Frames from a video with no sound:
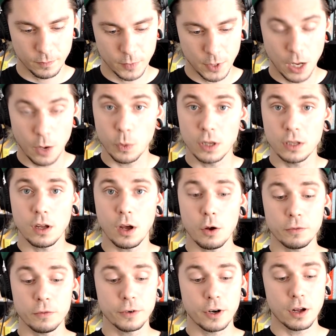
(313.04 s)
Well,
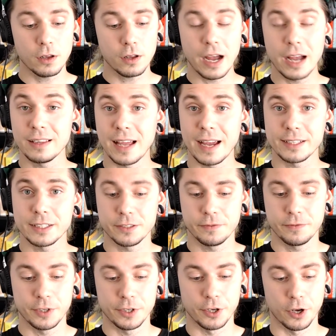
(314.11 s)
overall, I like this
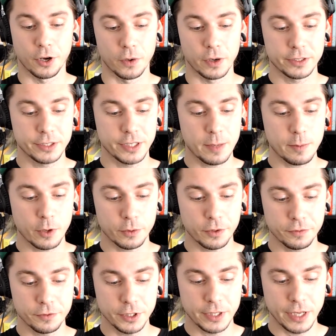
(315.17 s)
video. The amount
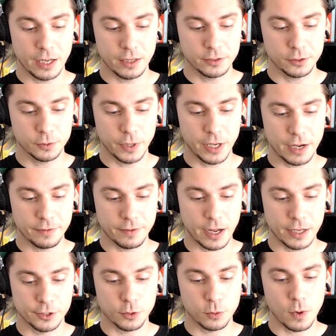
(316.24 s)
of details we have
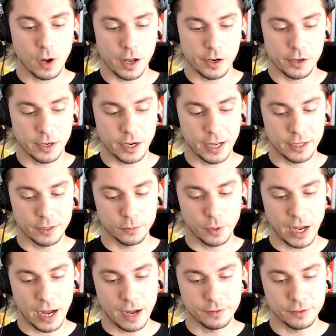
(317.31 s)
underwater, and we
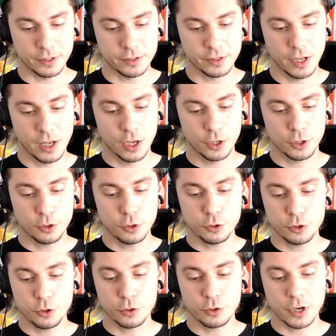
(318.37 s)
have this
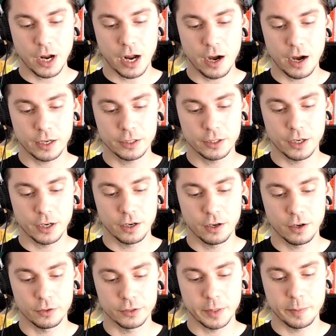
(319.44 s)
huge character
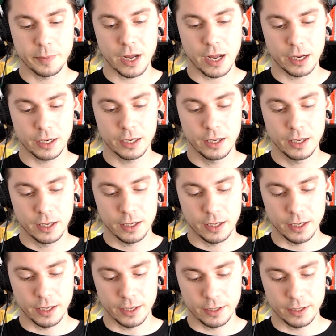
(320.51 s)
on the back
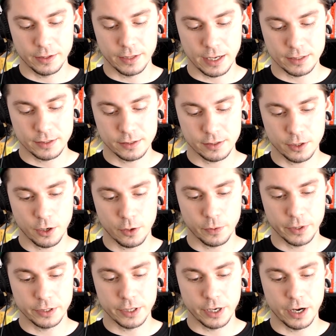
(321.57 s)
that's
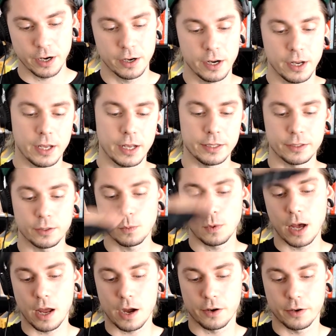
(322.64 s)
going there, and the
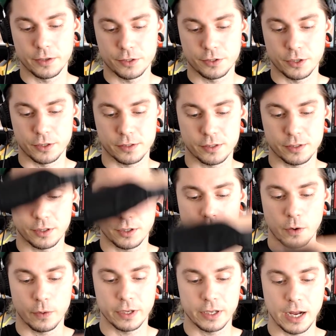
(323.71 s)
water is just
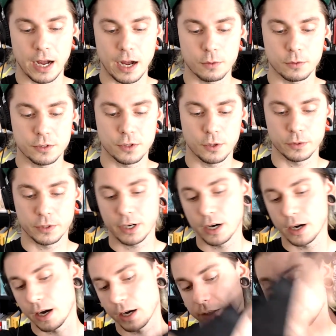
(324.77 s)
going out, so the
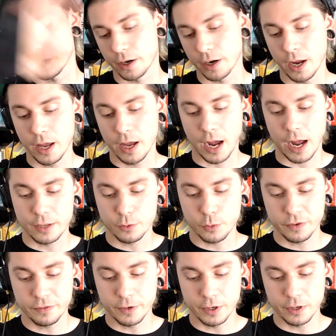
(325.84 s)
character
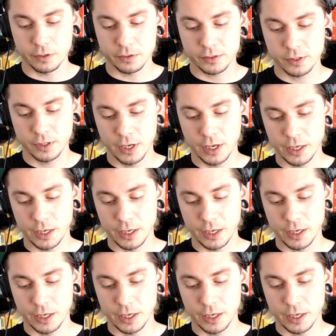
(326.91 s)
unreveals.